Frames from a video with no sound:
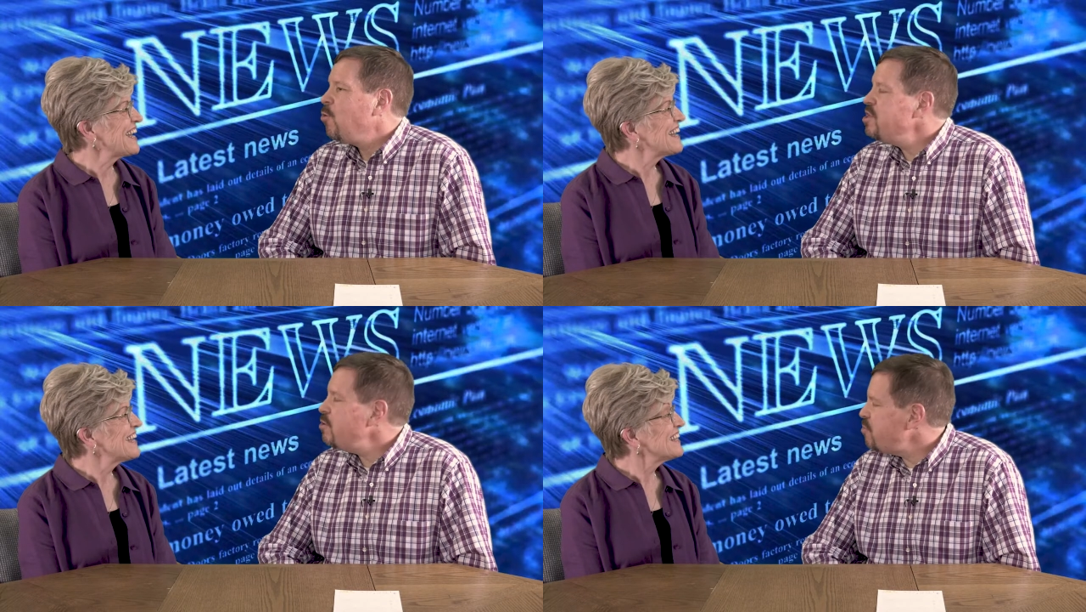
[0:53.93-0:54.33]

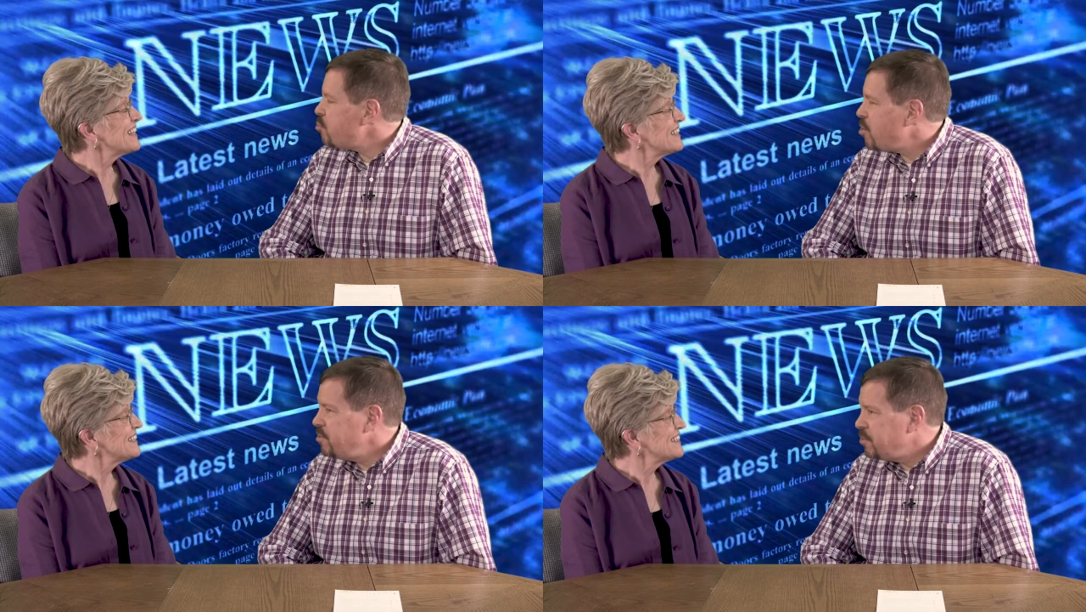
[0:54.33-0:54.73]
Speaker 1: Well,
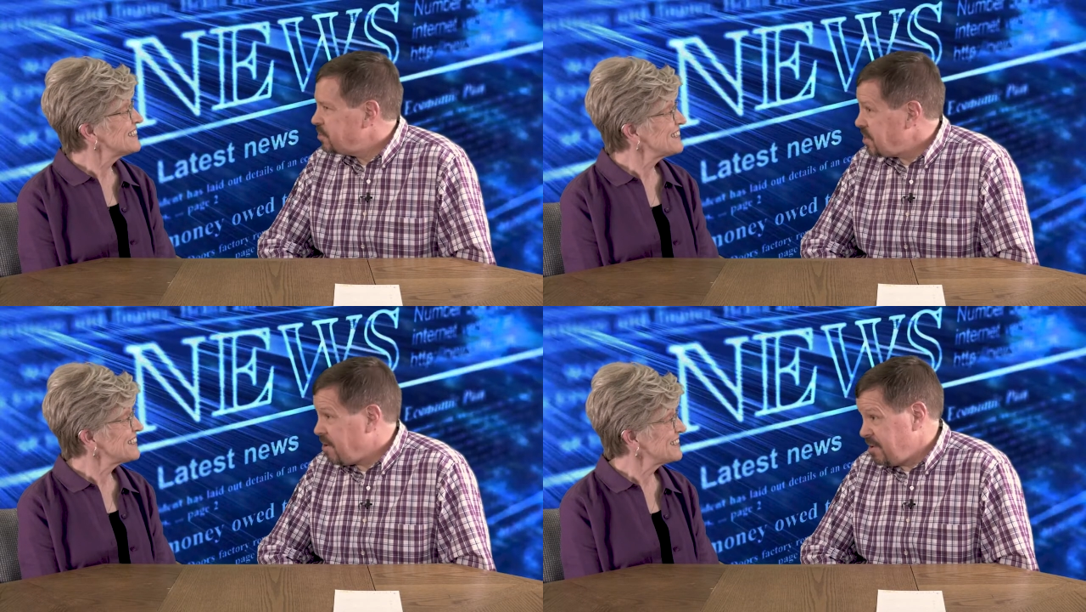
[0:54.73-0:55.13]
you've thrown
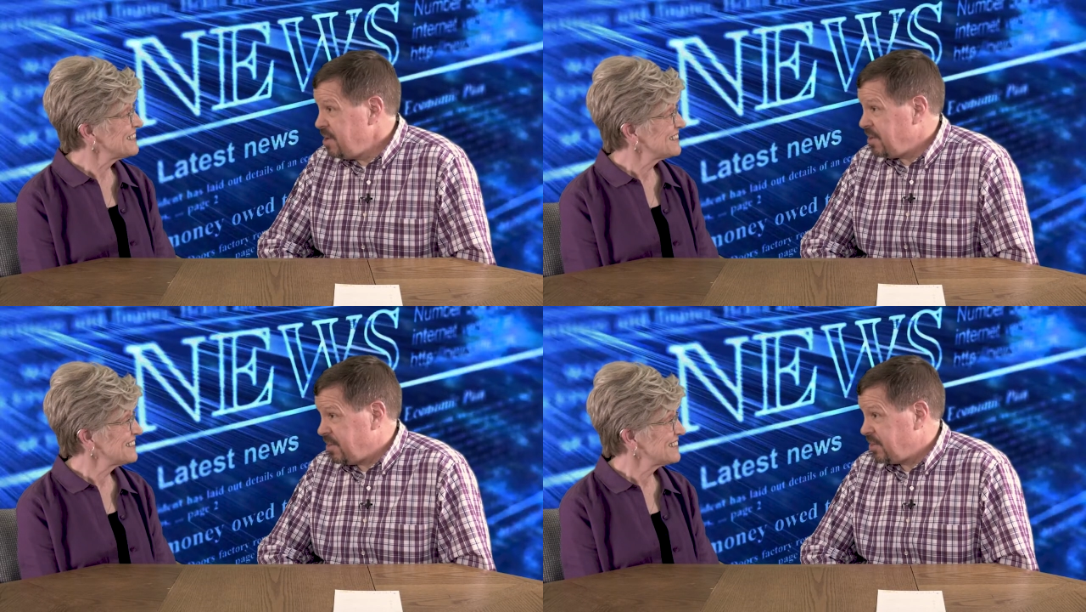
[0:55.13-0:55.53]

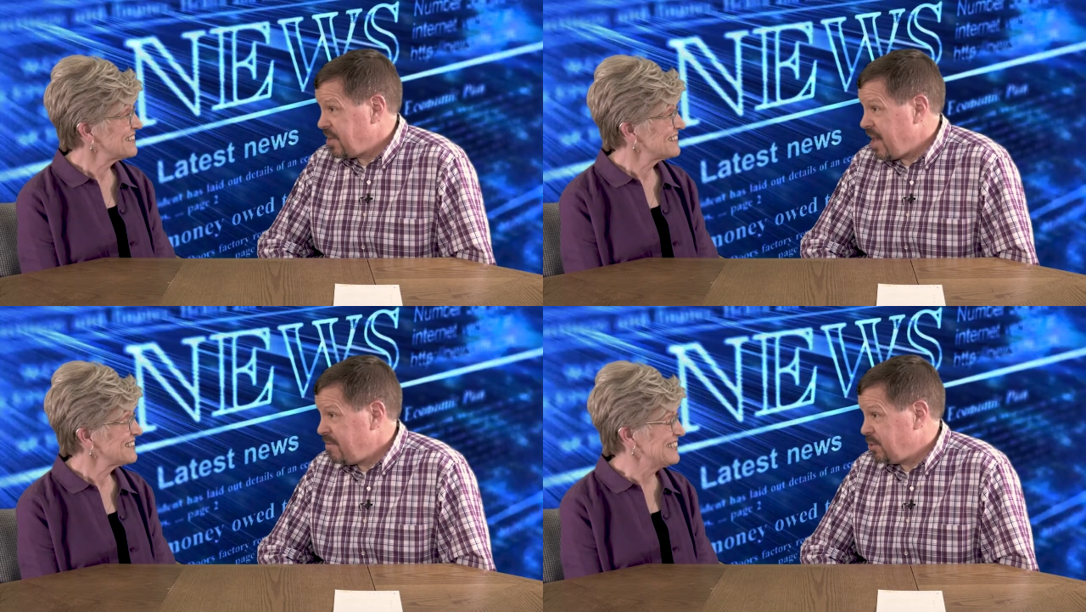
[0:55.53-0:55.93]
yourself into
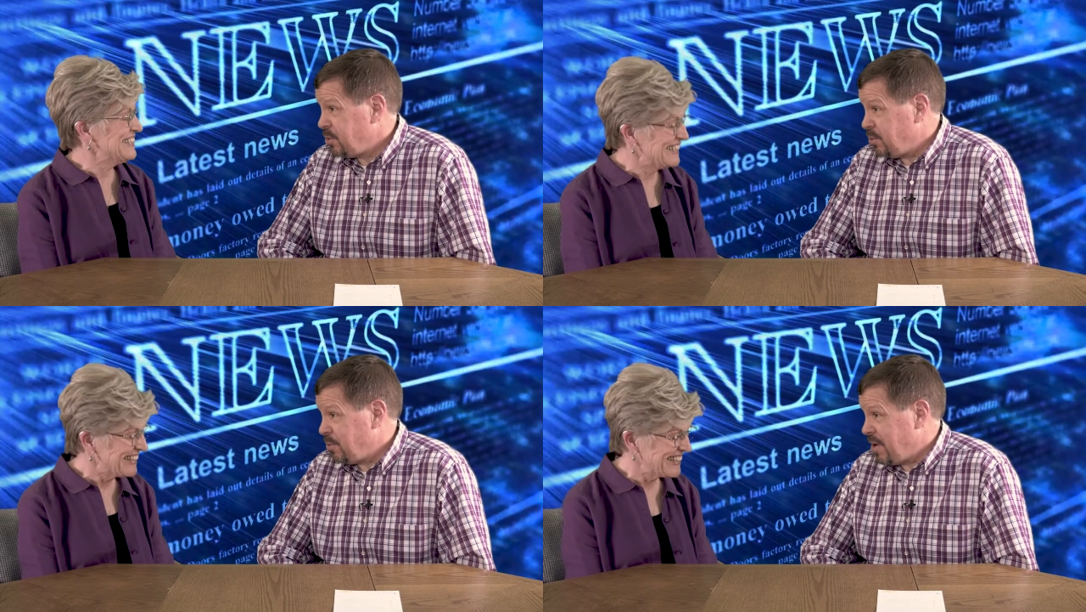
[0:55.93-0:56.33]
this,
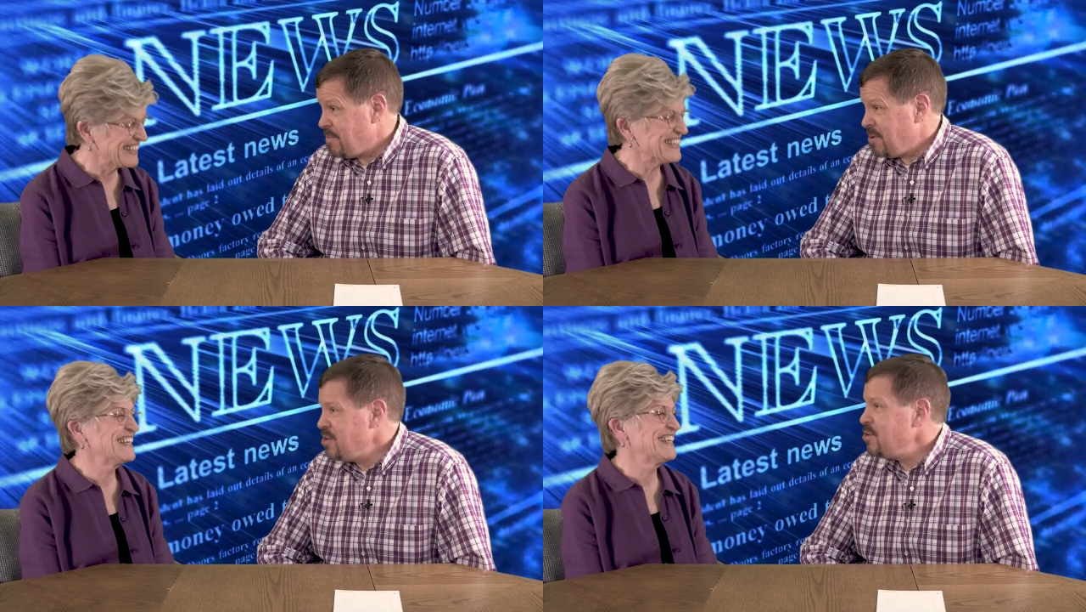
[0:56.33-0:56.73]
haven't you?
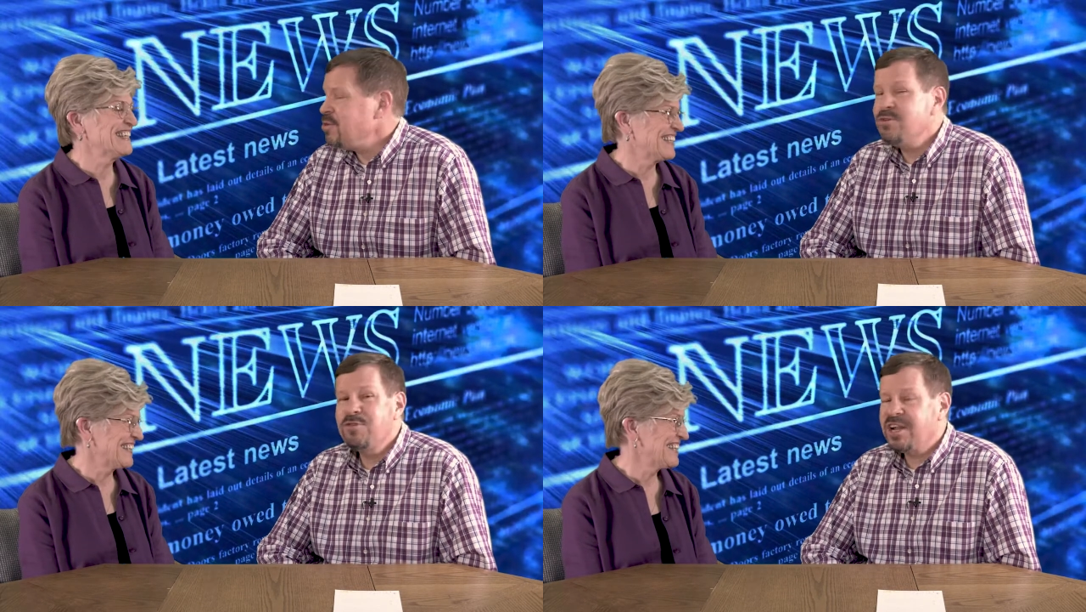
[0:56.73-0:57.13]
I mean,
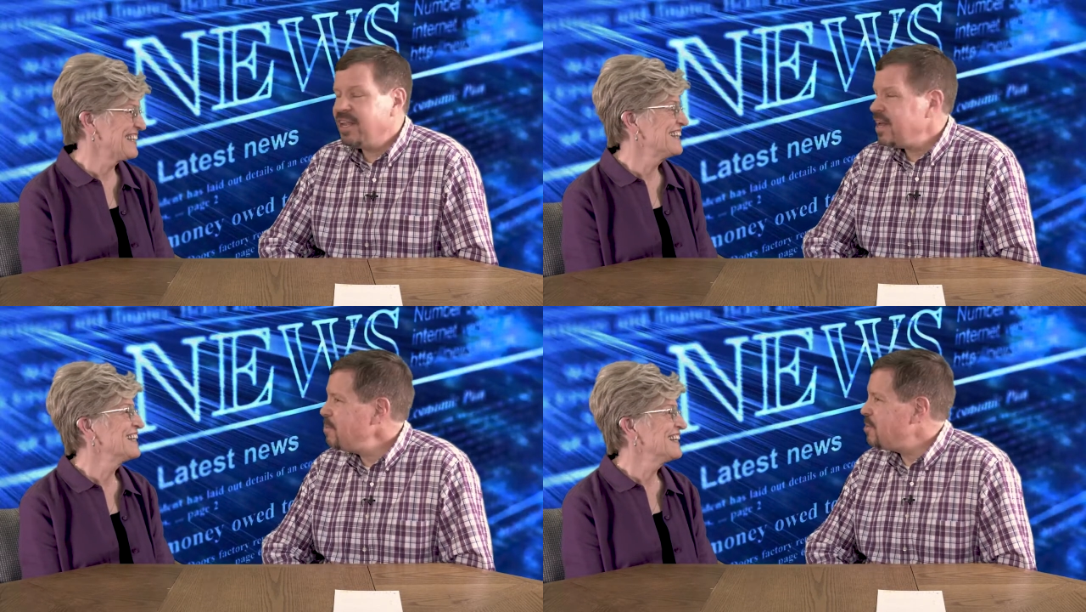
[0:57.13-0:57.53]
you, you
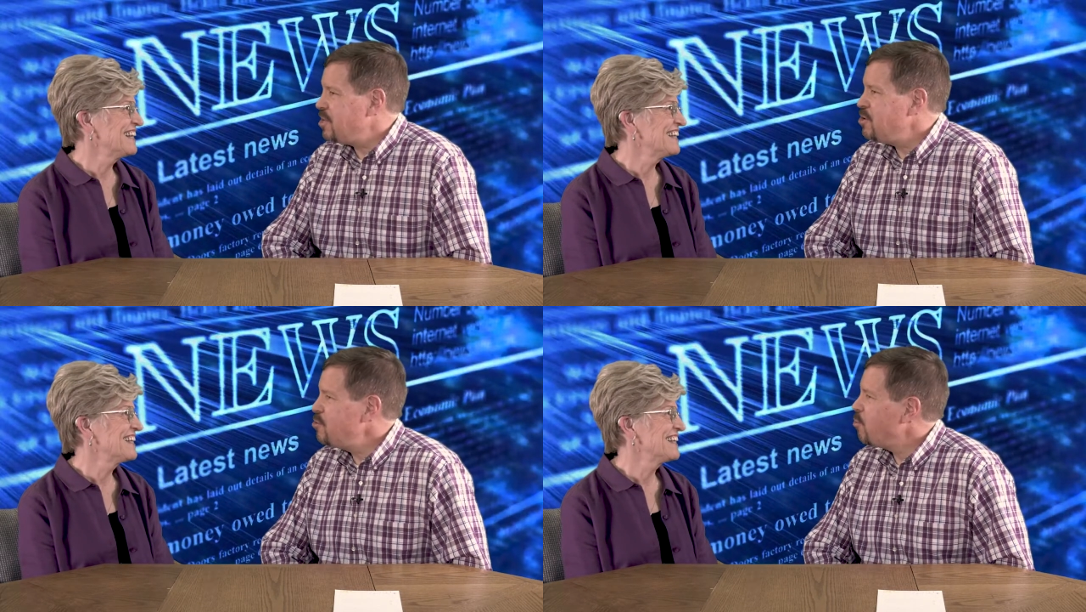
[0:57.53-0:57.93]
claim
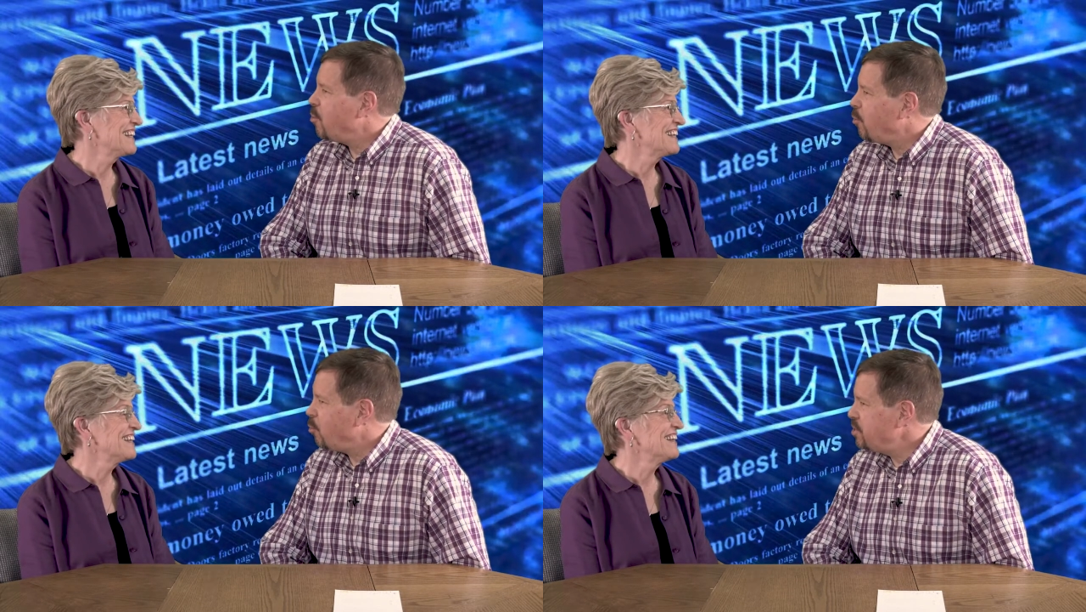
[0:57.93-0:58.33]
that
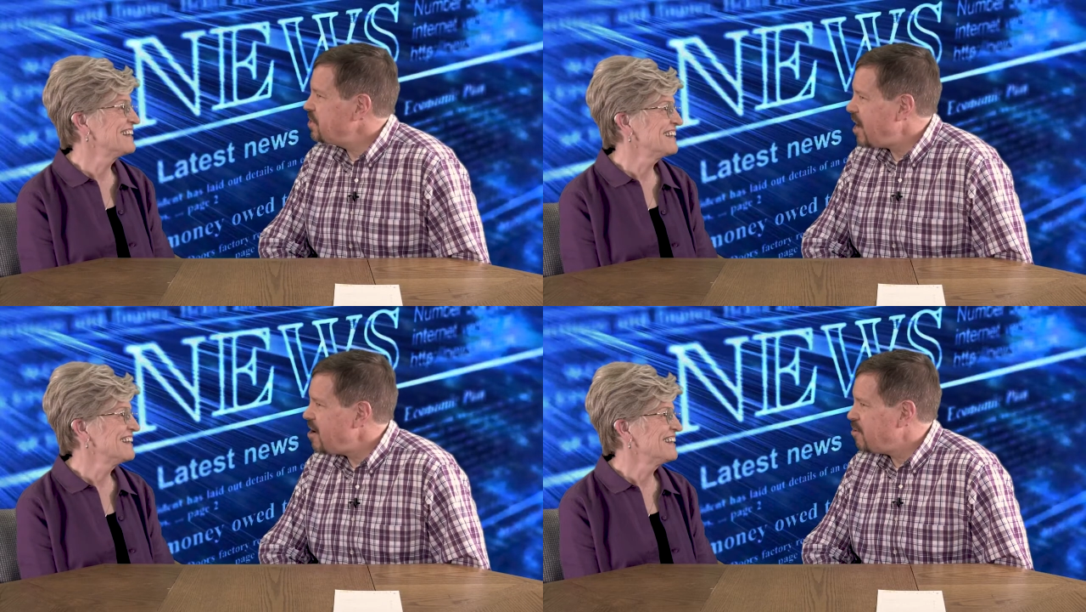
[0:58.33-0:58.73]
you are
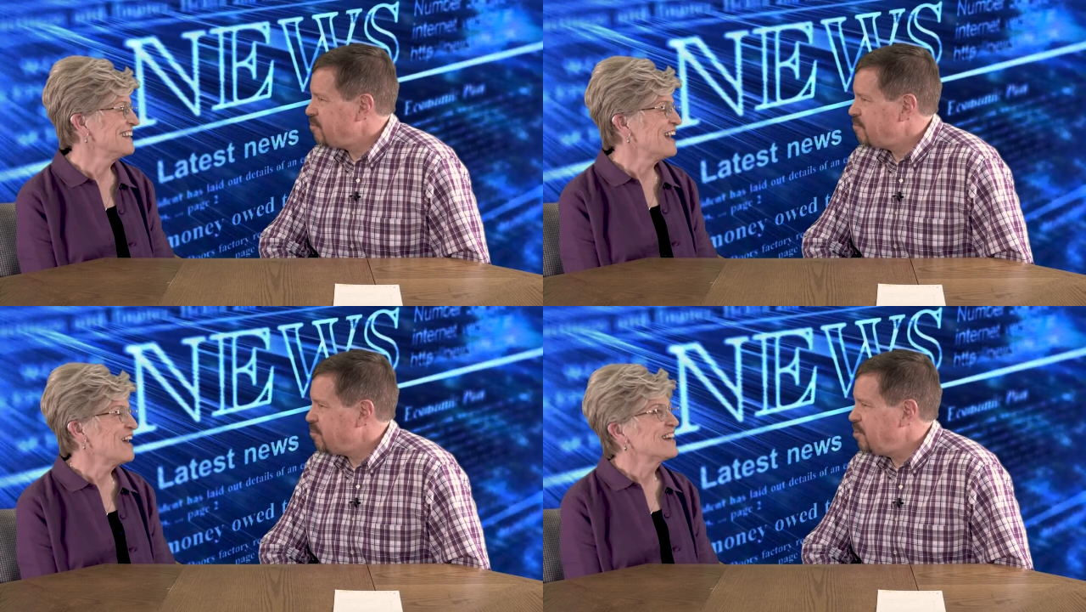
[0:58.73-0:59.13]

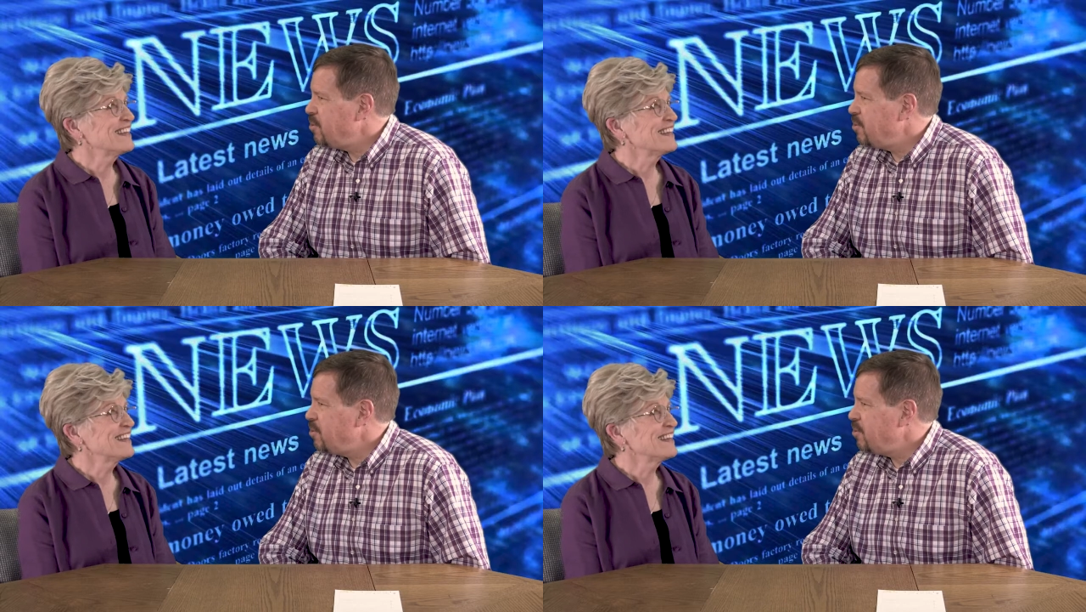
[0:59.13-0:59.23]
retired from